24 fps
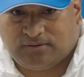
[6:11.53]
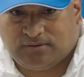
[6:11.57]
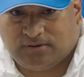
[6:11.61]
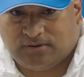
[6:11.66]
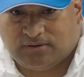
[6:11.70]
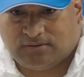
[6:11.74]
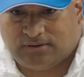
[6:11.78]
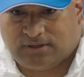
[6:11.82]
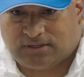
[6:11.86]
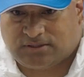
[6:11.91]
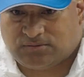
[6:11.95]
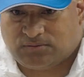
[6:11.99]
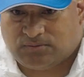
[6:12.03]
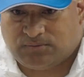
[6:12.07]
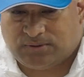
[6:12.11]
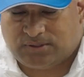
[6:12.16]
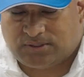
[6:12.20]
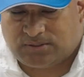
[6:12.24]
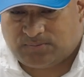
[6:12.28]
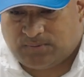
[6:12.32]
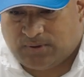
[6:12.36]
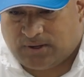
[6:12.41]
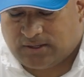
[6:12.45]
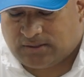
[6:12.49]
You know, that's what we
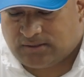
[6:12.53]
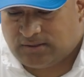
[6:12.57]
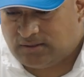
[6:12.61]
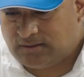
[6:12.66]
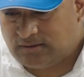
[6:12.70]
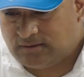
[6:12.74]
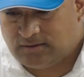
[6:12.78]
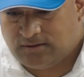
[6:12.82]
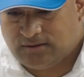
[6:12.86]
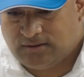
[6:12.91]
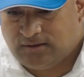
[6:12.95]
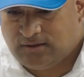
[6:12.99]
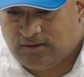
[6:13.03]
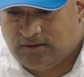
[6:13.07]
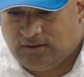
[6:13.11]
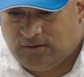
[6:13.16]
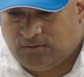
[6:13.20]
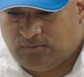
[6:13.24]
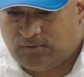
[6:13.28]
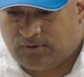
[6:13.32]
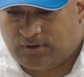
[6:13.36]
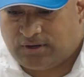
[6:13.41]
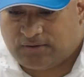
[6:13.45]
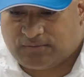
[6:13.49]
expect. And
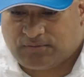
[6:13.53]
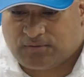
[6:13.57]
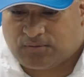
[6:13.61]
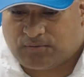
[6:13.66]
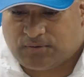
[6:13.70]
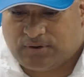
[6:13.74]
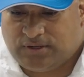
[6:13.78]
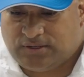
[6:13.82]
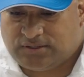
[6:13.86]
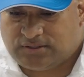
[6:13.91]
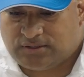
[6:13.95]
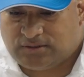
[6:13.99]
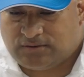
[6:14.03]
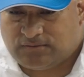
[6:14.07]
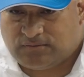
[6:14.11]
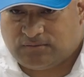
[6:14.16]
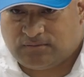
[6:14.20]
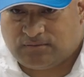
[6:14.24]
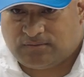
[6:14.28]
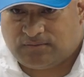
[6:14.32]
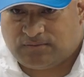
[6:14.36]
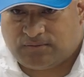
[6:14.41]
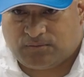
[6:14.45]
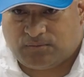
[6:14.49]
for whatever
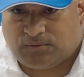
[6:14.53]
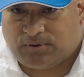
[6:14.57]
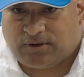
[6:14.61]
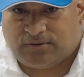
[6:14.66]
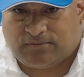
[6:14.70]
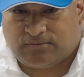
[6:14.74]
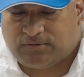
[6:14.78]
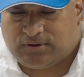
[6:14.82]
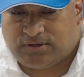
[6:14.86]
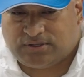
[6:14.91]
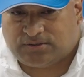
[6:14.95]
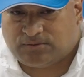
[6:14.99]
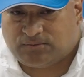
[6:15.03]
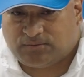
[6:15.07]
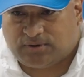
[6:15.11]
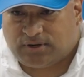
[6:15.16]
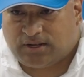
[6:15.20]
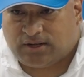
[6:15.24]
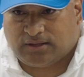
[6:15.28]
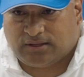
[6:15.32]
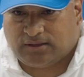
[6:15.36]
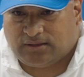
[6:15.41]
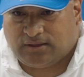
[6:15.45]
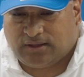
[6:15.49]
reason, we're
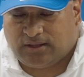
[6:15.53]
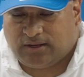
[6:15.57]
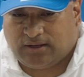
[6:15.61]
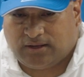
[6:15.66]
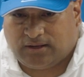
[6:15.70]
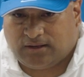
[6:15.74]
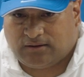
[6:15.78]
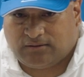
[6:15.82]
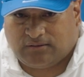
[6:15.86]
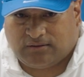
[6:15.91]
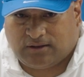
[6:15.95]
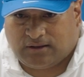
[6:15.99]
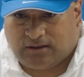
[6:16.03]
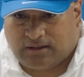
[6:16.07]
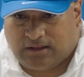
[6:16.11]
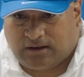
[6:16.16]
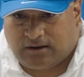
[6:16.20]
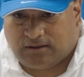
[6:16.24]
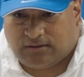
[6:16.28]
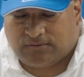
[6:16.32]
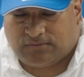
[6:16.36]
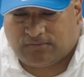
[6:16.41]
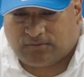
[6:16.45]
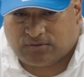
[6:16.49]
not getting it
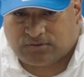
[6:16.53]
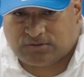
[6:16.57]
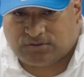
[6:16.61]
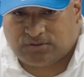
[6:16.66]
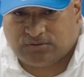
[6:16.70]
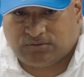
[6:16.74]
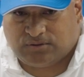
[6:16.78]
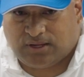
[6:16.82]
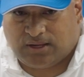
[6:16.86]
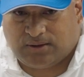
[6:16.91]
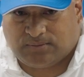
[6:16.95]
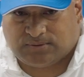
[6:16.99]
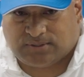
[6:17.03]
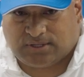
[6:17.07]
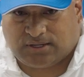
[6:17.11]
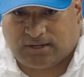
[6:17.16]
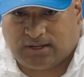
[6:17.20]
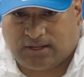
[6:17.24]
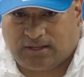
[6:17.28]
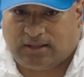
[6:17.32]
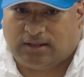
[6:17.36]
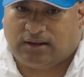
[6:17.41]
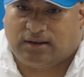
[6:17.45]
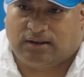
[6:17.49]
out of the first two games,
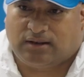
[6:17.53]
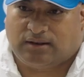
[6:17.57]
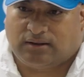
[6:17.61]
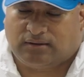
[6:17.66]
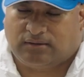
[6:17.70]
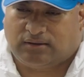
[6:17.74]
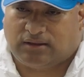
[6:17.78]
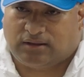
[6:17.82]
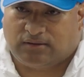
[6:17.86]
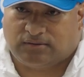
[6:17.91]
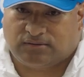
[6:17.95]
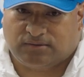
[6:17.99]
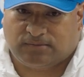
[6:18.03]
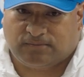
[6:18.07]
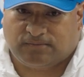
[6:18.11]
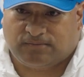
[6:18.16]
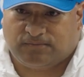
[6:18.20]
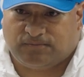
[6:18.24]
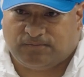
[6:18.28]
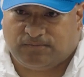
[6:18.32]
that